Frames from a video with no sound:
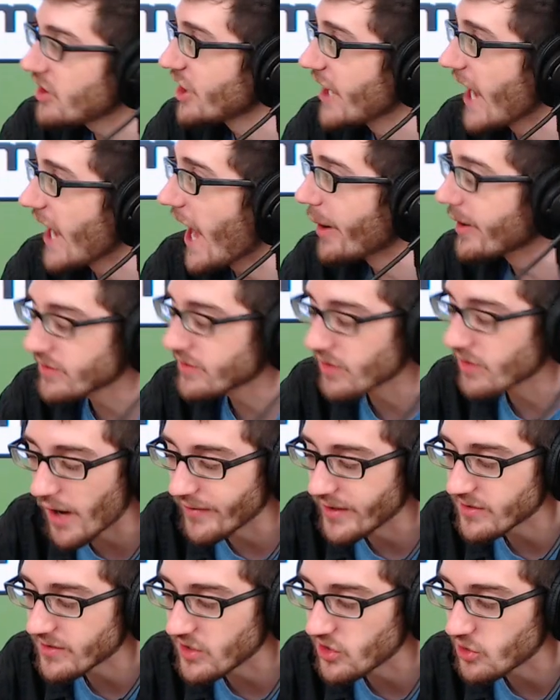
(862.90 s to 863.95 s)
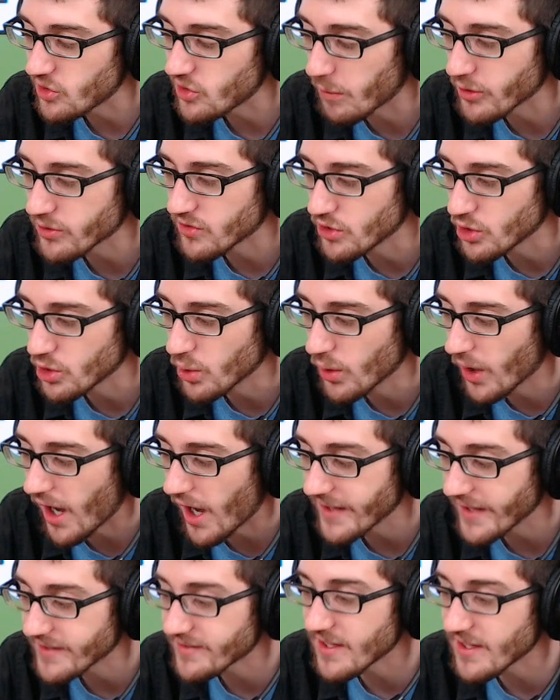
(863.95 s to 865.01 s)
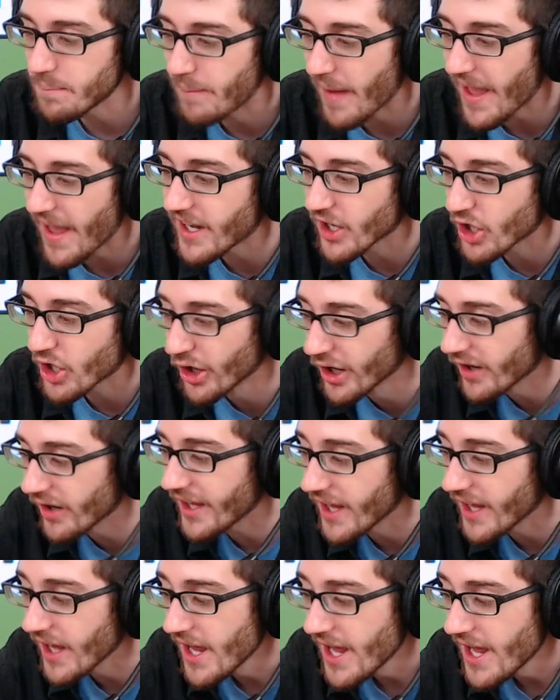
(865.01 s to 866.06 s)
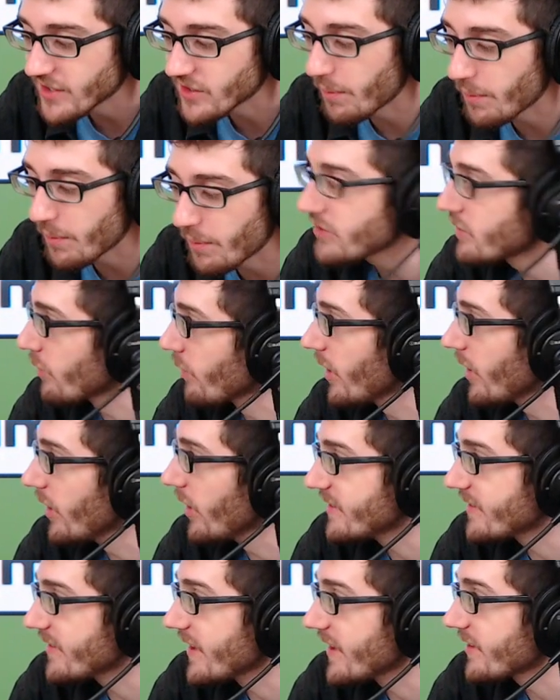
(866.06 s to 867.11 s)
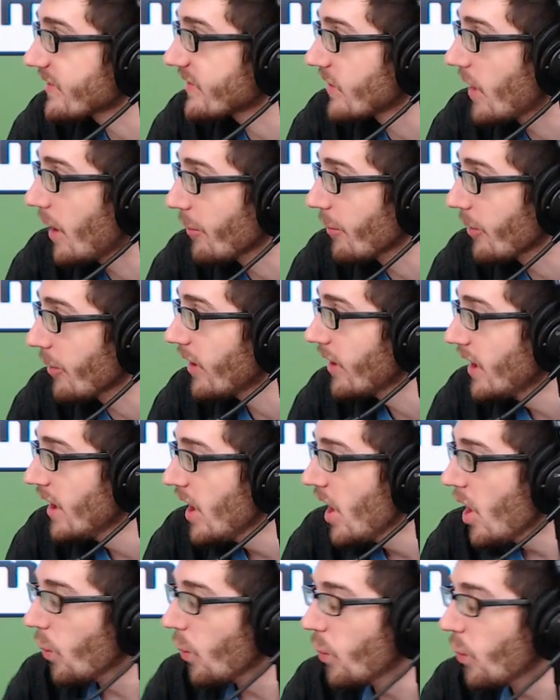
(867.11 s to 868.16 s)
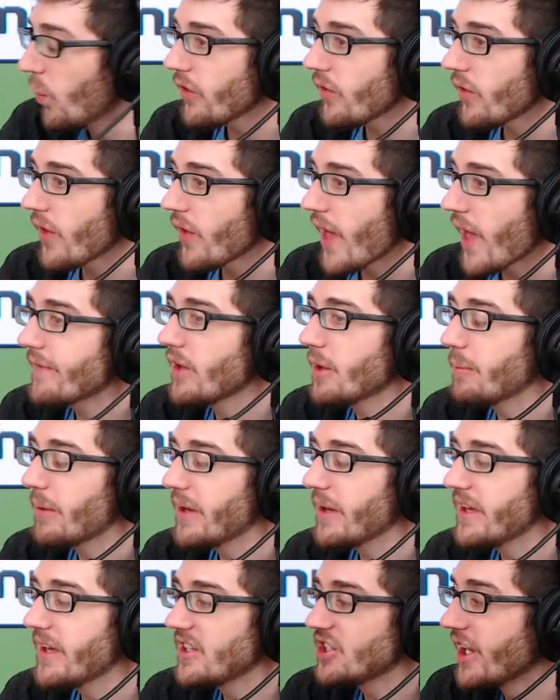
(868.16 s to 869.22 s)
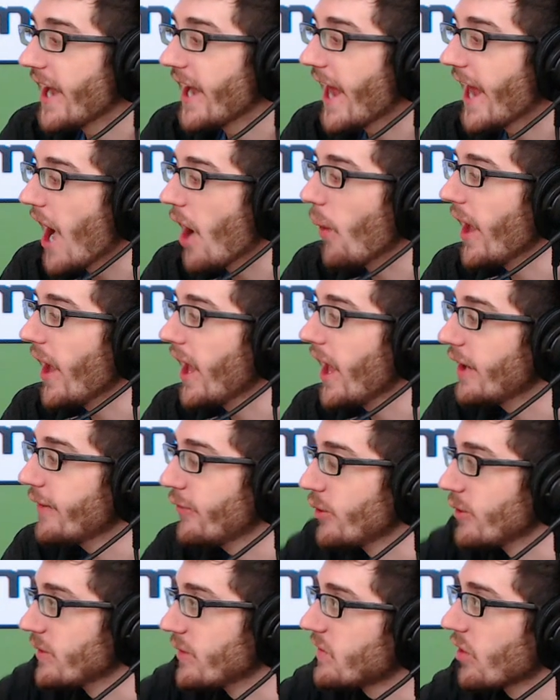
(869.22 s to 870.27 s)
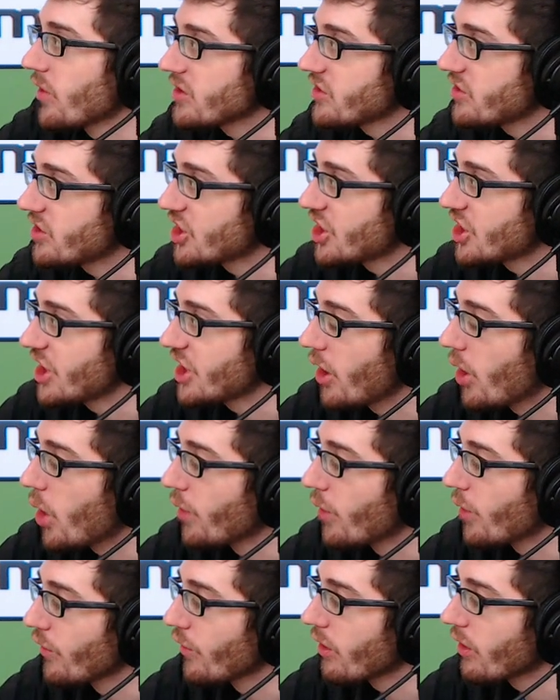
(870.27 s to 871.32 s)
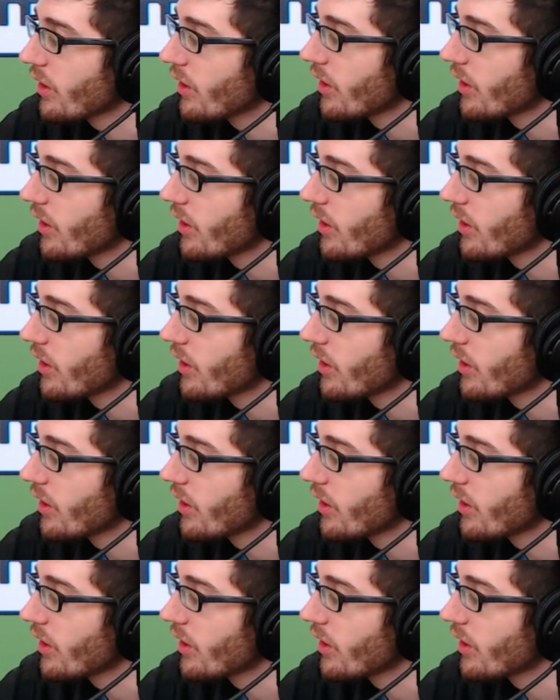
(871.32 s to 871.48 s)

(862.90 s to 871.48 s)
Now is obviously supposed to... it's in beta currently. It's supposed to release this summer. Will having PlayStation Now influence your decision over,